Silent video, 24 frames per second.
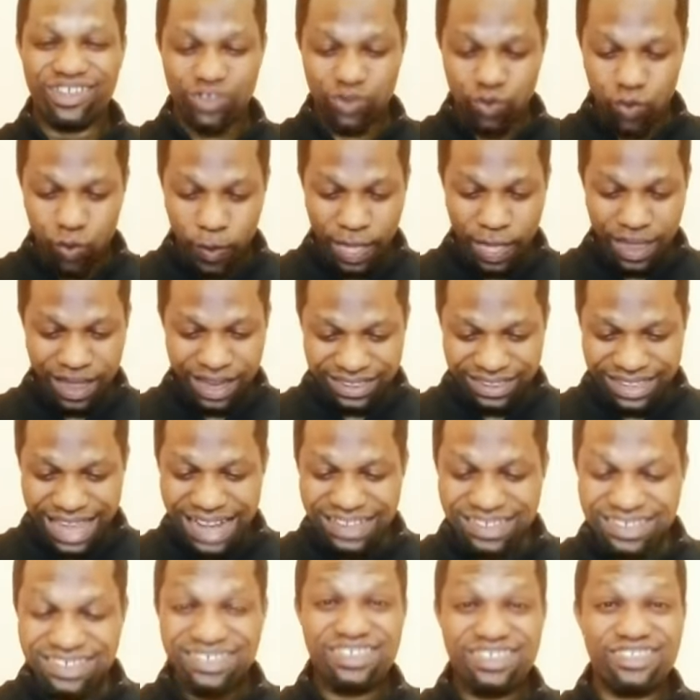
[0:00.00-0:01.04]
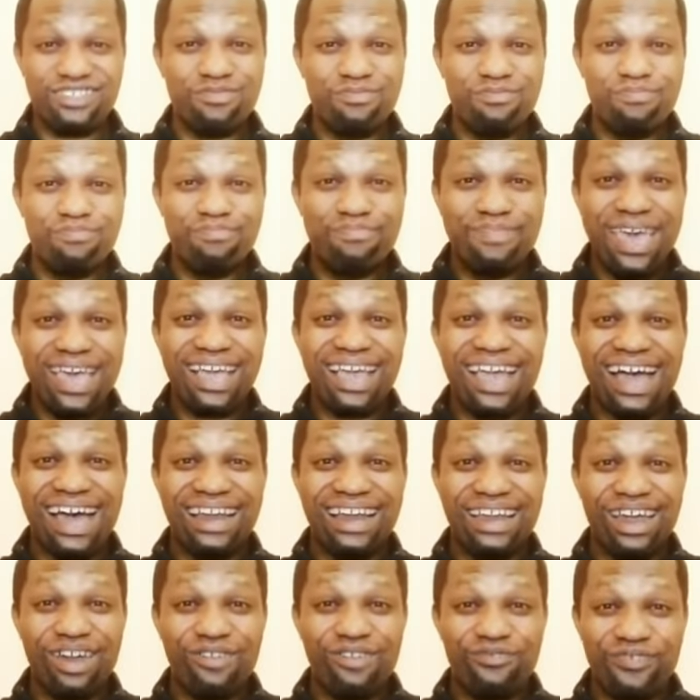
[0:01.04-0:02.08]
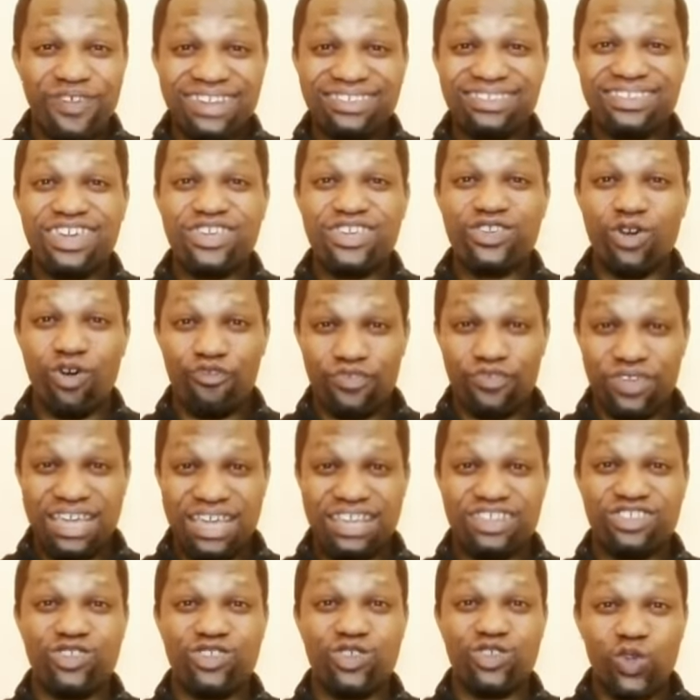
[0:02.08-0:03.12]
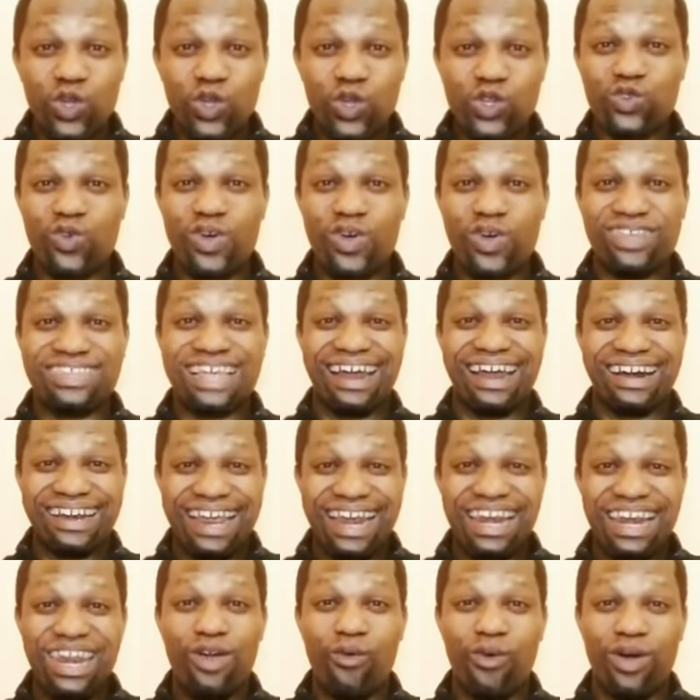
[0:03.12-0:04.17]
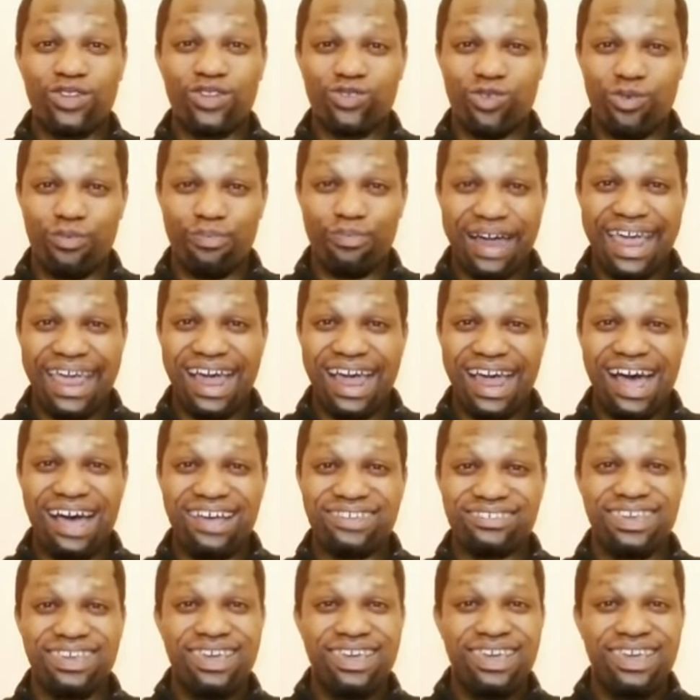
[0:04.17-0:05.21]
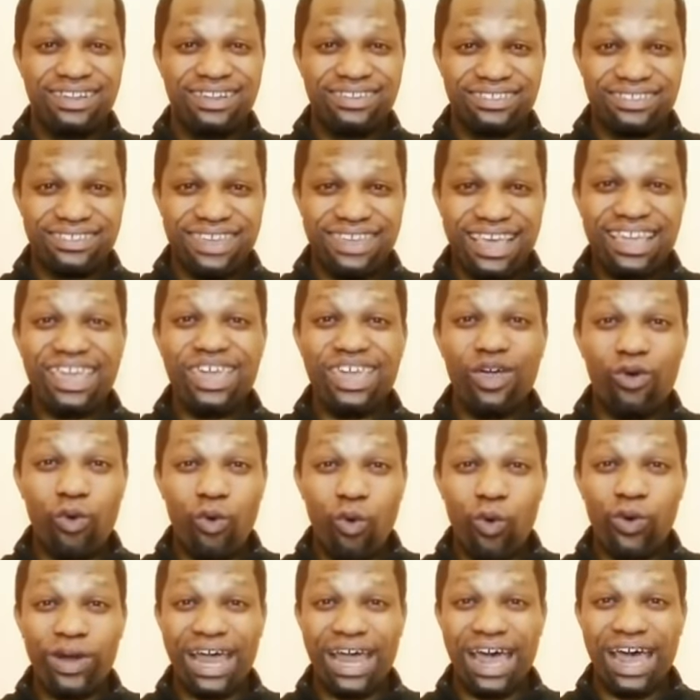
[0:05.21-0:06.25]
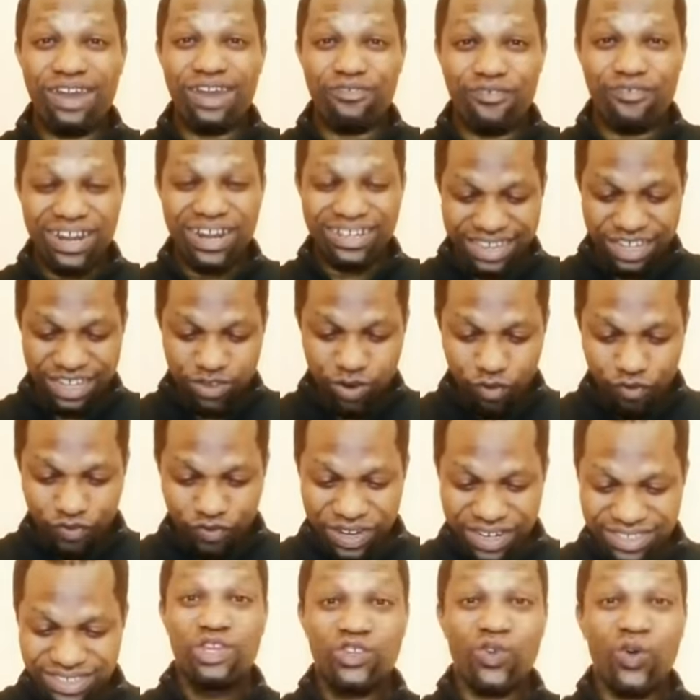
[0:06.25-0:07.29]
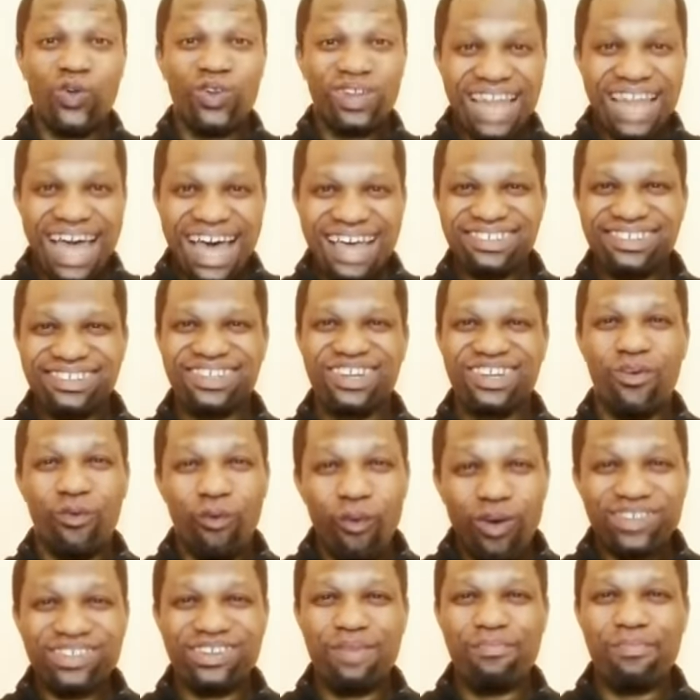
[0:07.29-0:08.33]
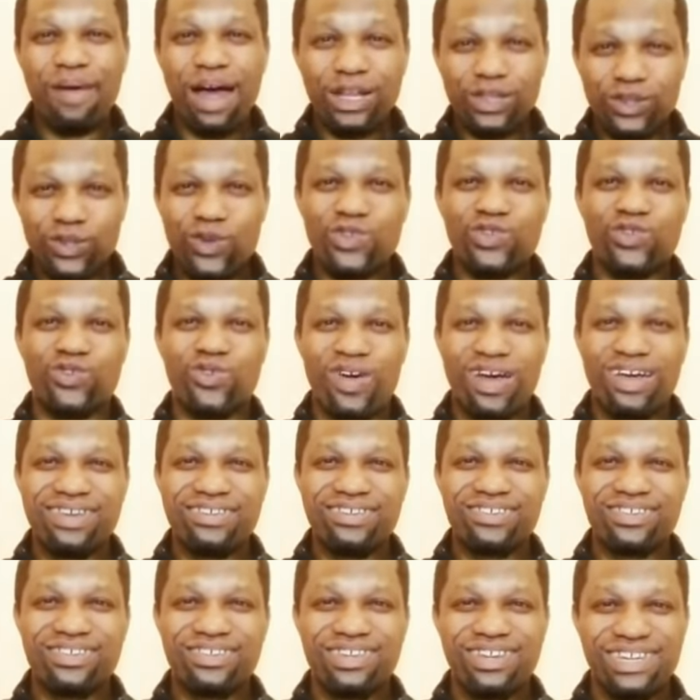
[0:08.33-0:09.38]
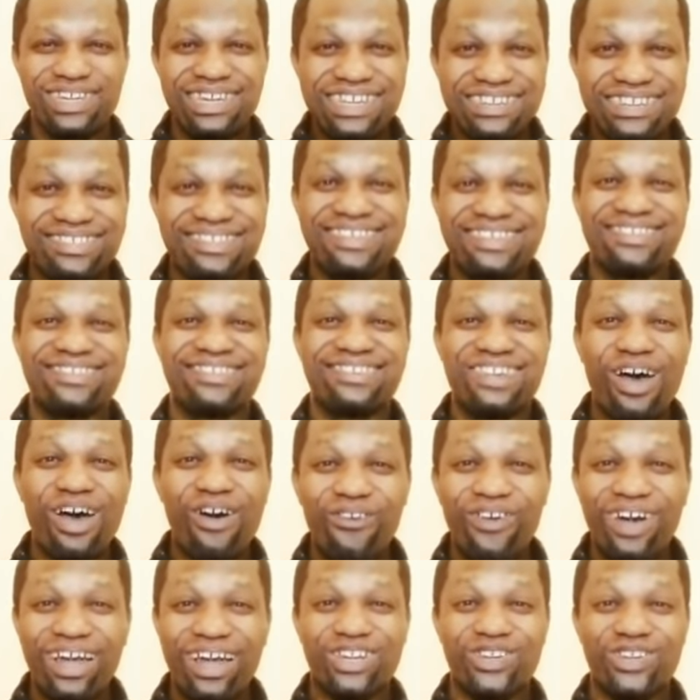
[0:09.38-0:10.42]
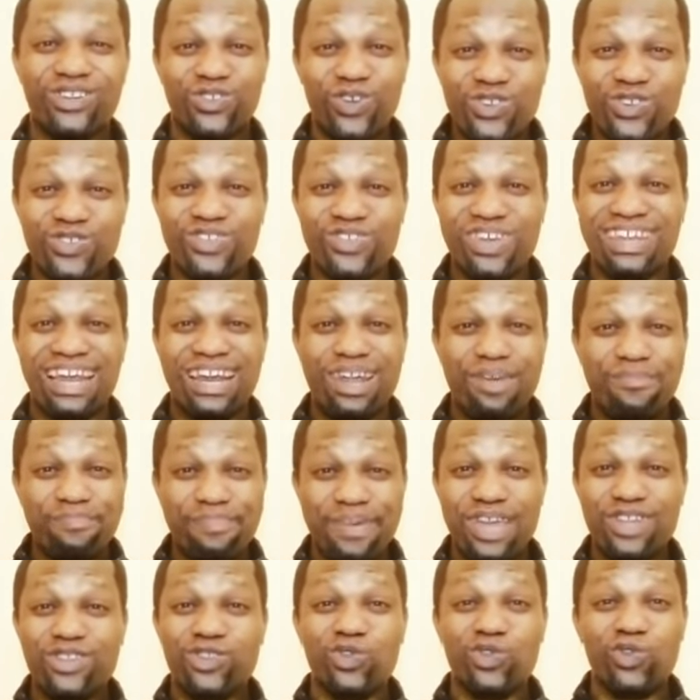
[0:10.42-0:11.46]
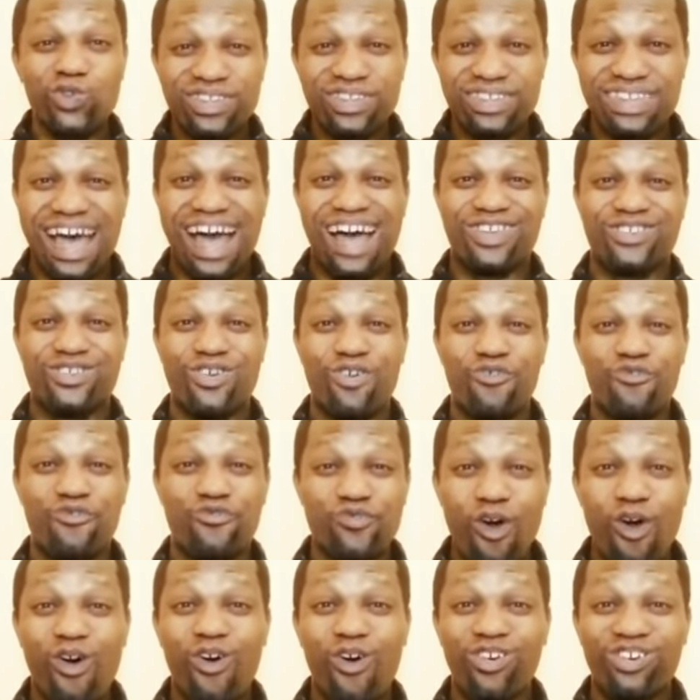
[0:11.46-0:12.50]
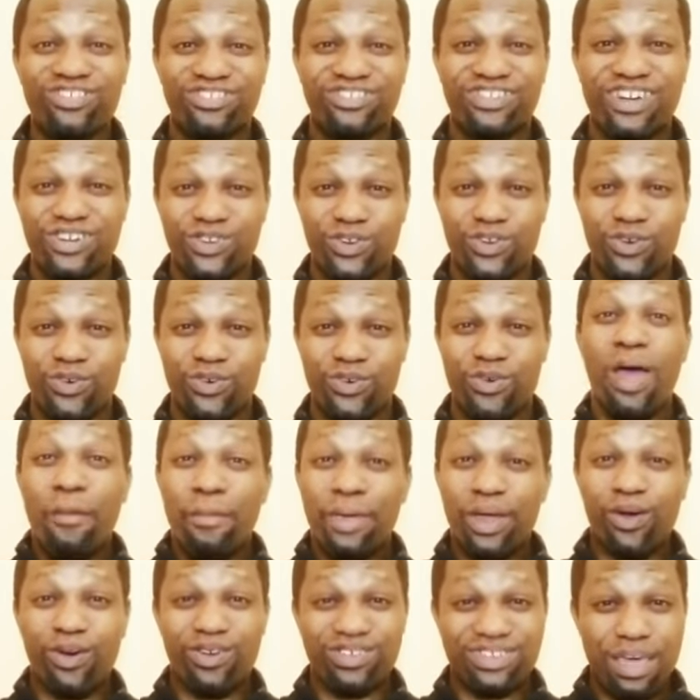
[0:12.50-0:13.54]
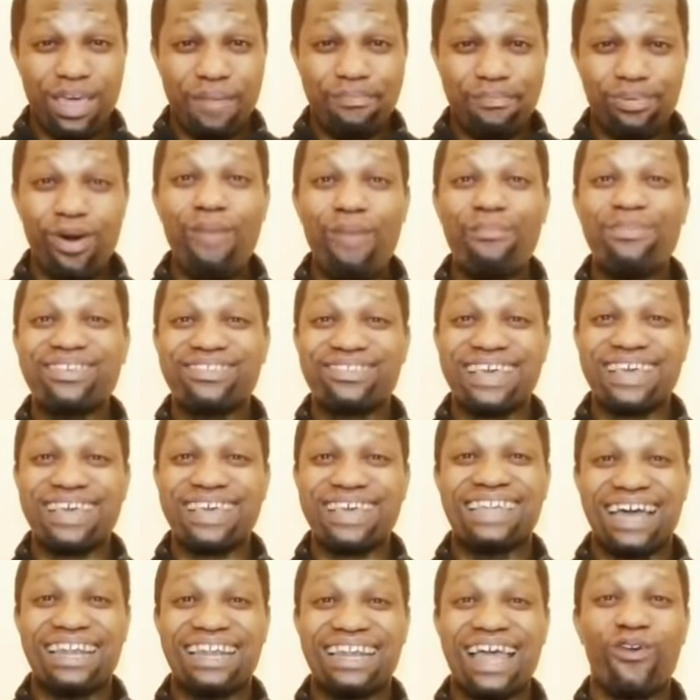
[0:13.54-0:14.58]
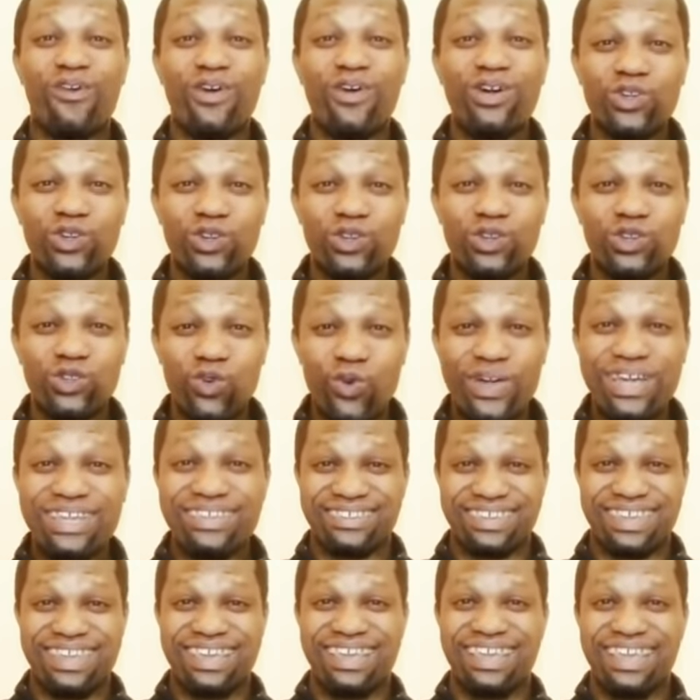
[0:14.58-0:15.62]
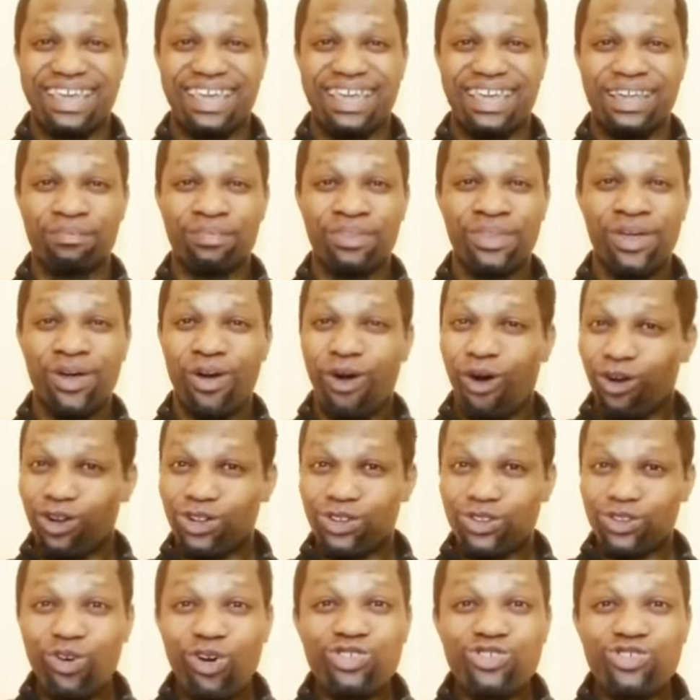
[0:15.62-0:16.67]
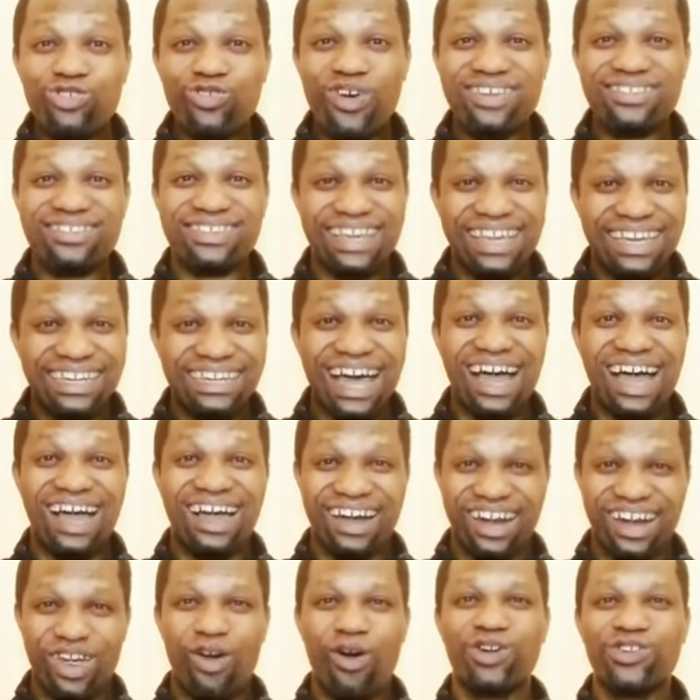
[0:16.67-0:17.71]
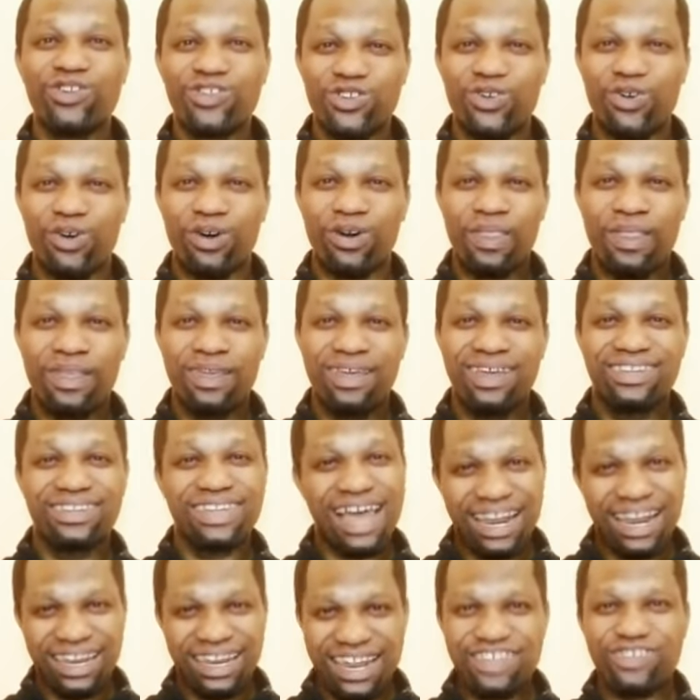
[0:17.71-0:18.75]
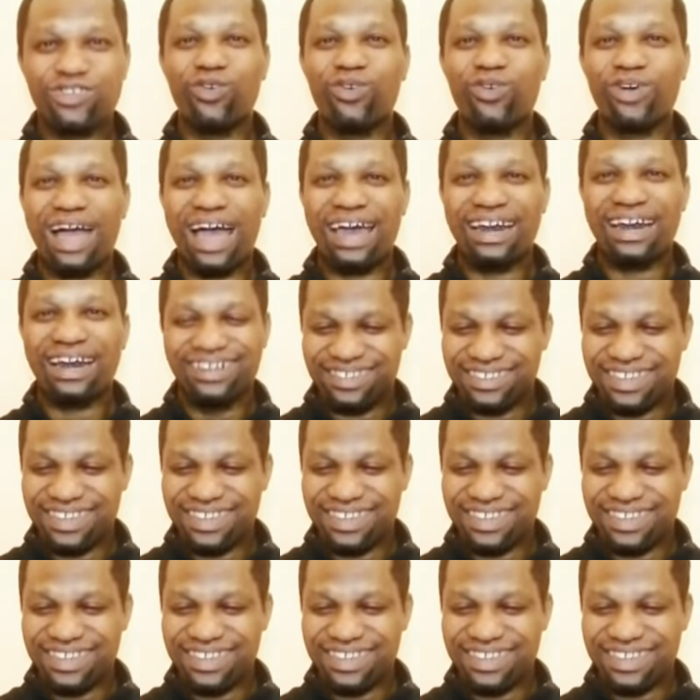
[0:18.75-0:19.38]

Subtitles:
So that is it. Make an advantage of it. Those ones that really want to buy a house, take a good advantage of it. So lastly, what about those ones in seasonal work, those ones that they pay 2,400 euro because they promise them that they are going to do it again, or those ones in agriculture? Now let's look at it.